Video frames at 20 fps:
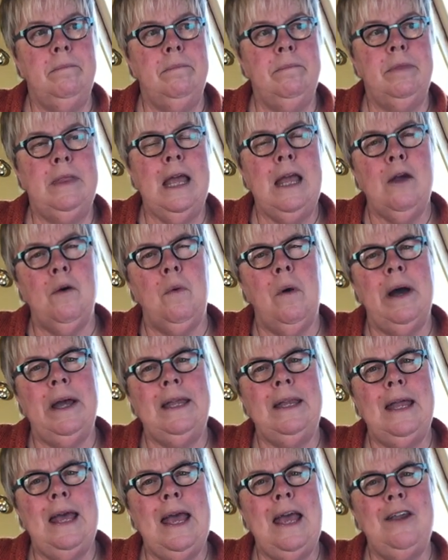They're
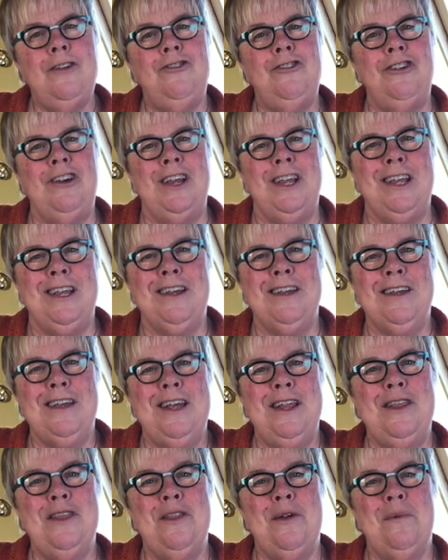quite edgy
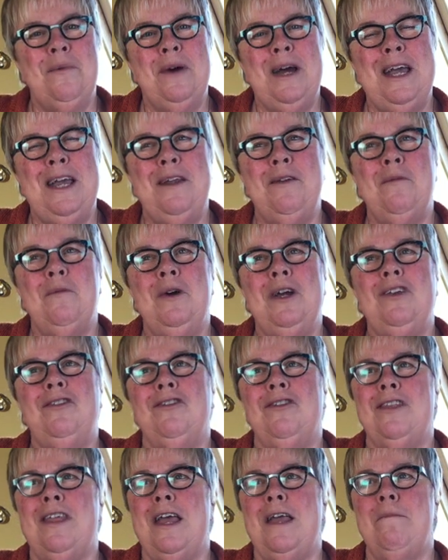in the way in
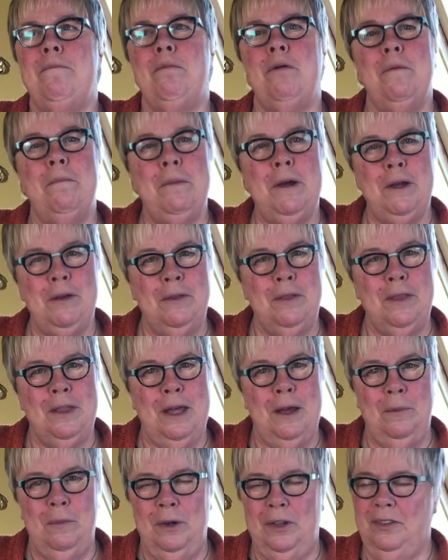which they promote
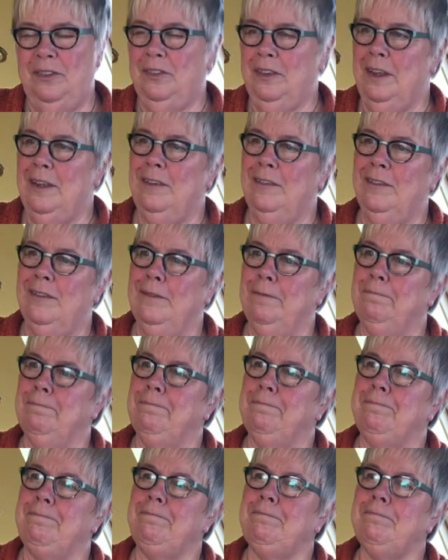their whiskies.
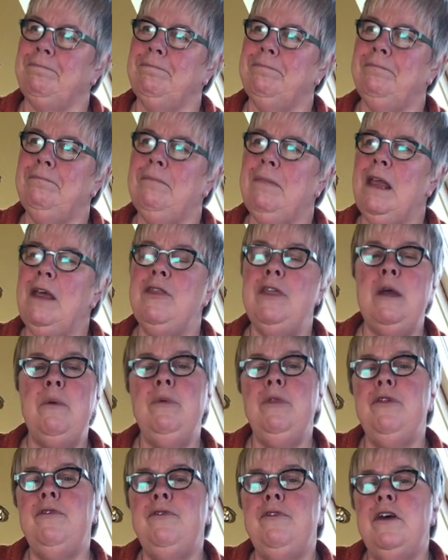They were
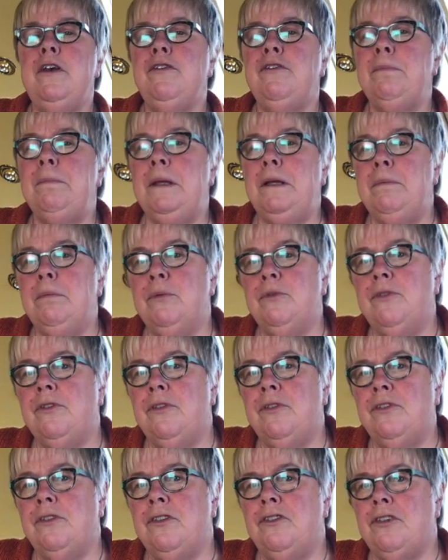the first people
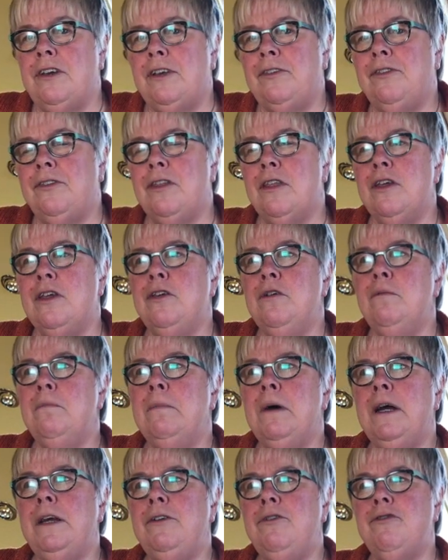to suggest that you
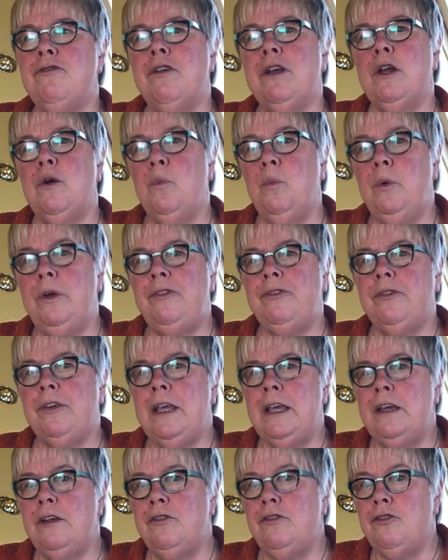might drink
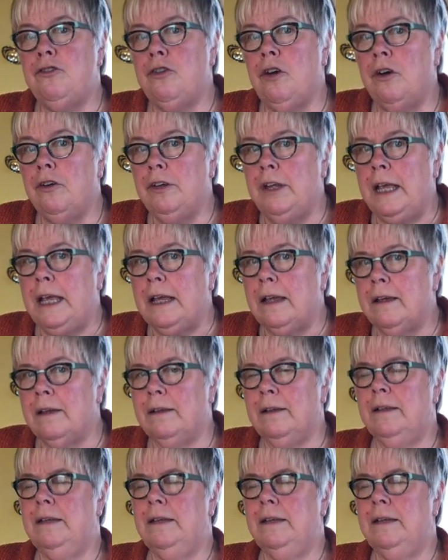whiskey and tonic,